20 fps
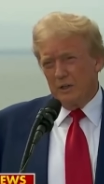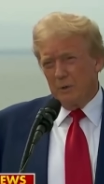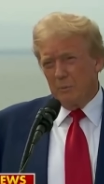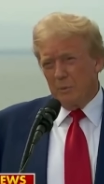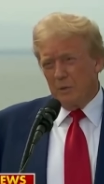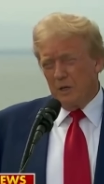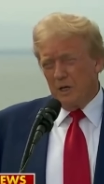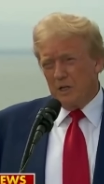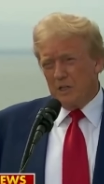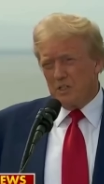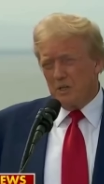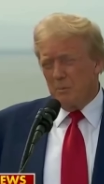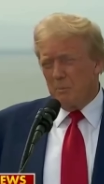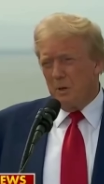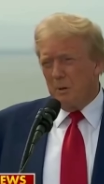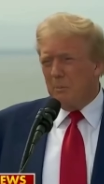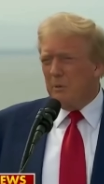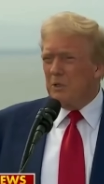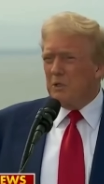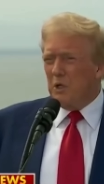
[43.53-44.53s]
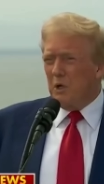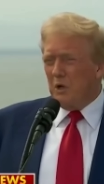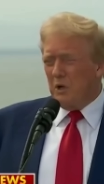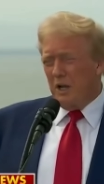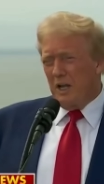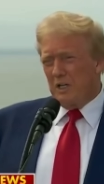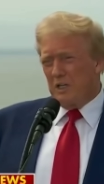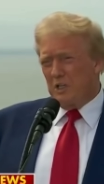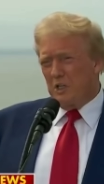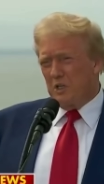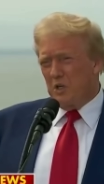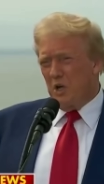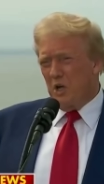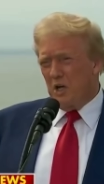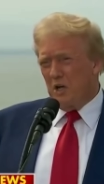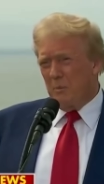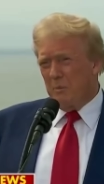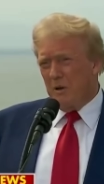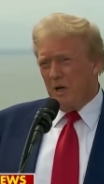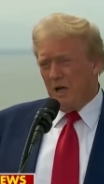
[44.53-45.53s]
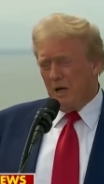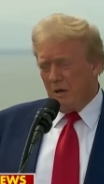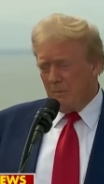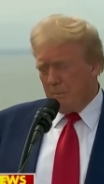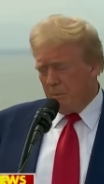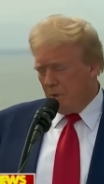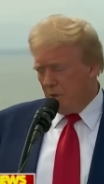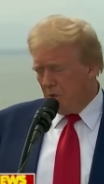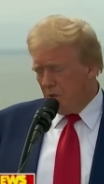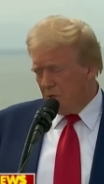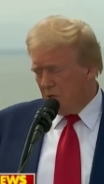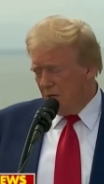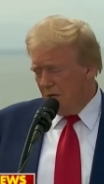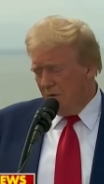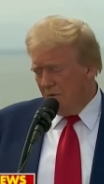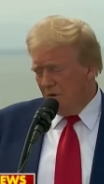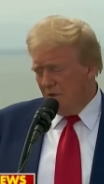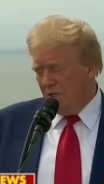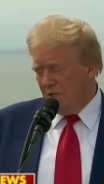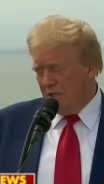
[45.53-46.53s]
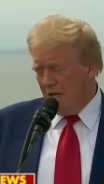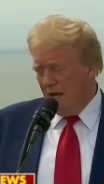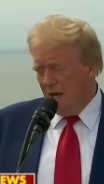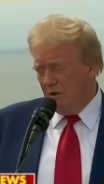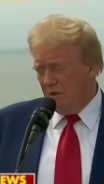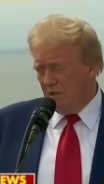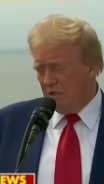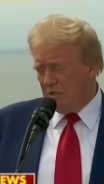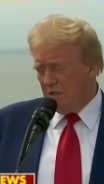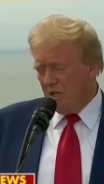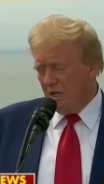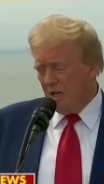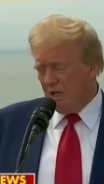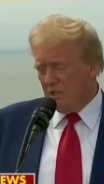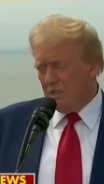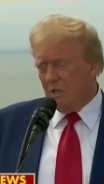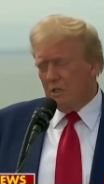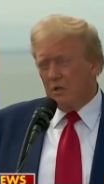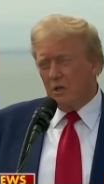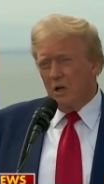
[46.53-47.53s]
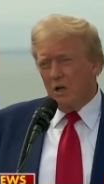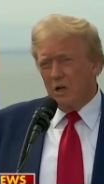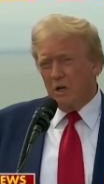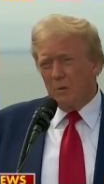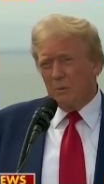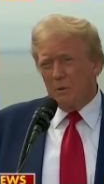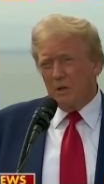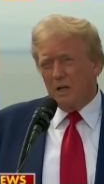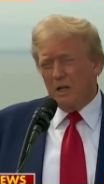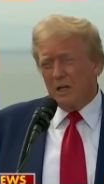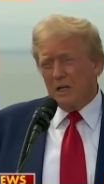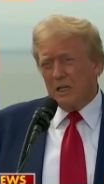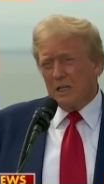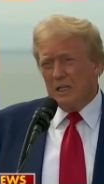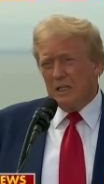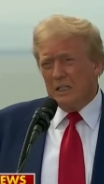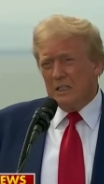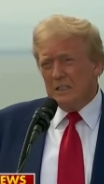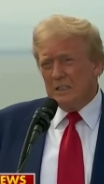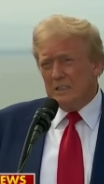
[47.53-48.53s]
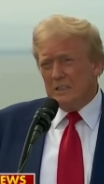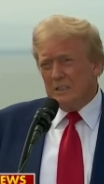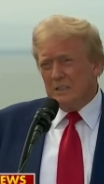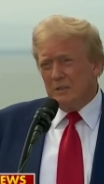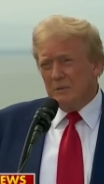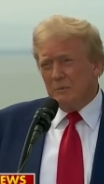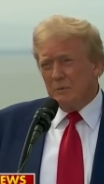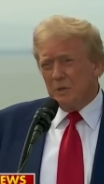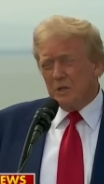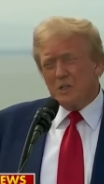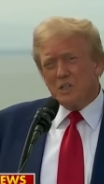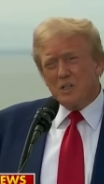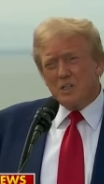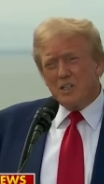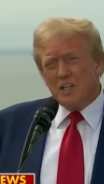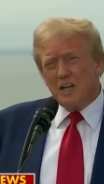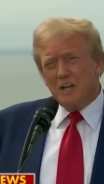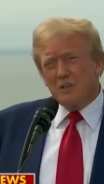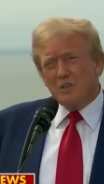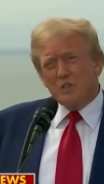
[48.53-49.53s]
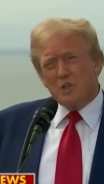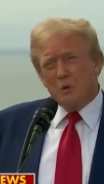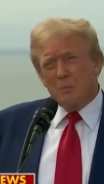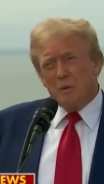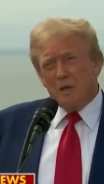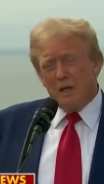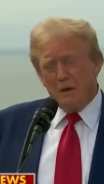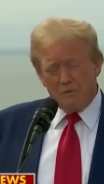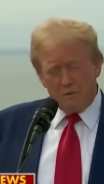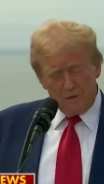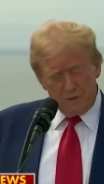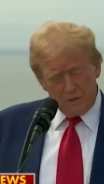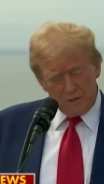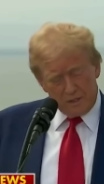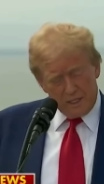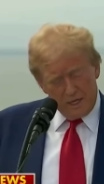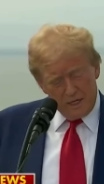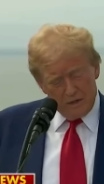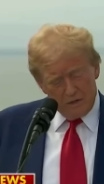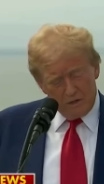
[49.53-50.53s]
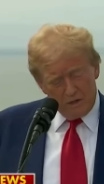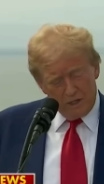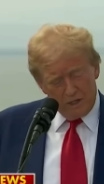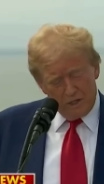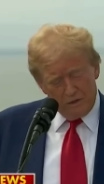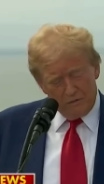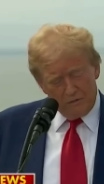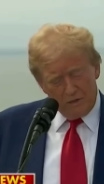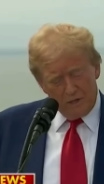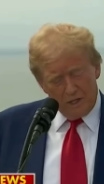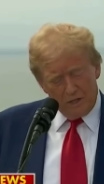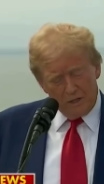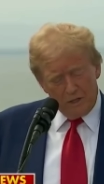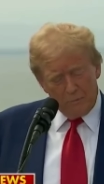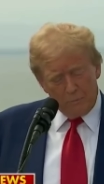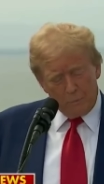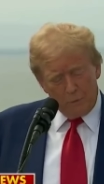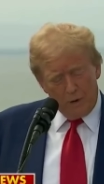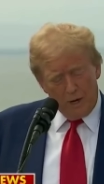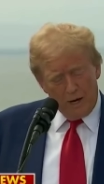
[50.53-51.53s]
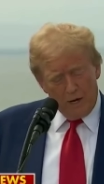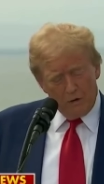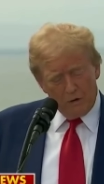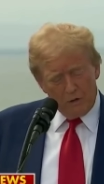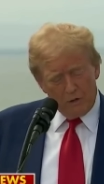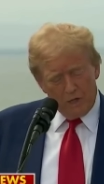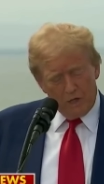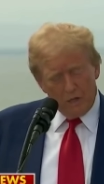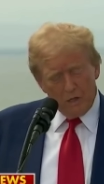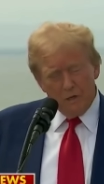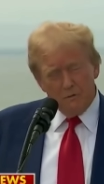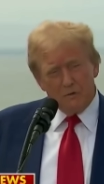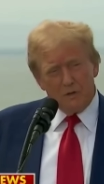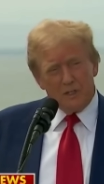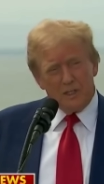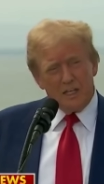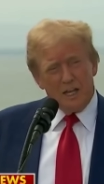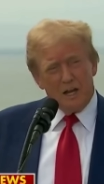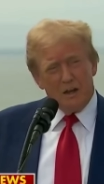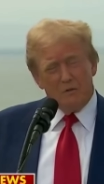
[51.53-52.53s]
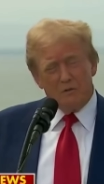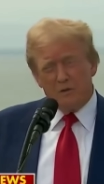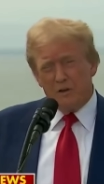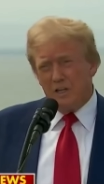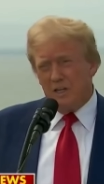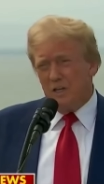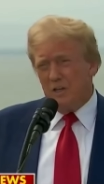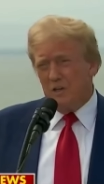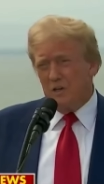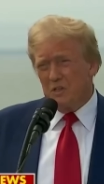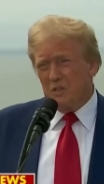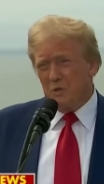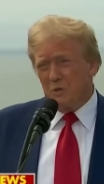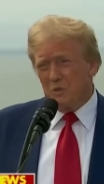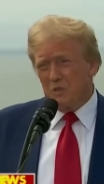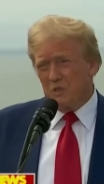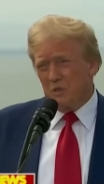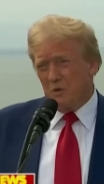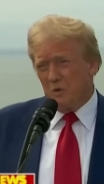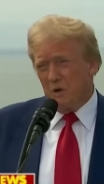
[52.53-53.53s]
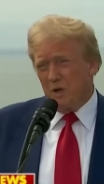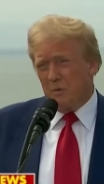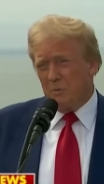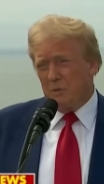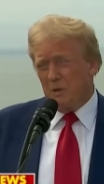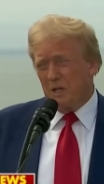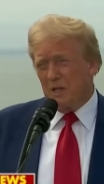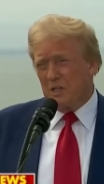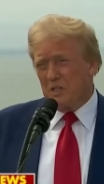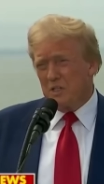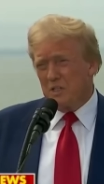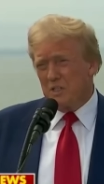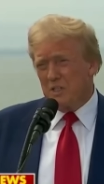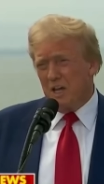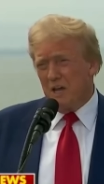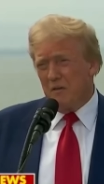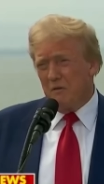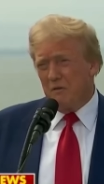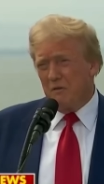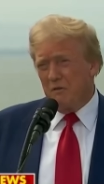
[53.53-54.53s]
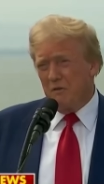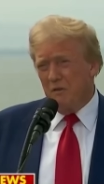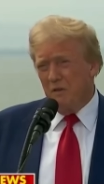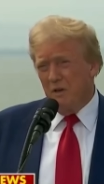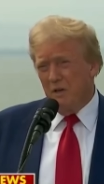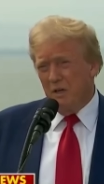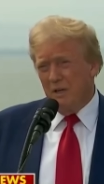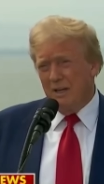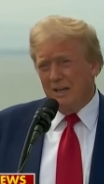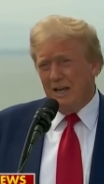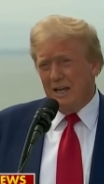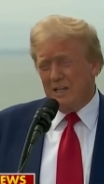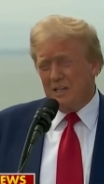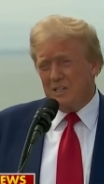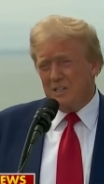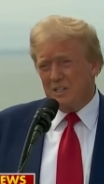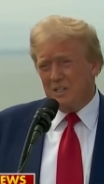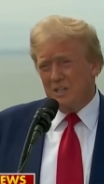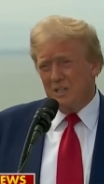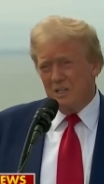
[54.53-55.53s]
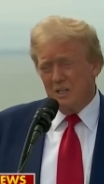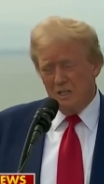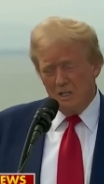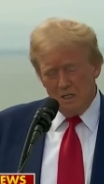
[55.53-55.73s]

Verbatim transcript: the place. And people don't like to talk about it because even the town doesn't like to talk about it because it sounds so bad for the town. They live there, they're proud, they love the town. For years, it was a great place, safe, nice.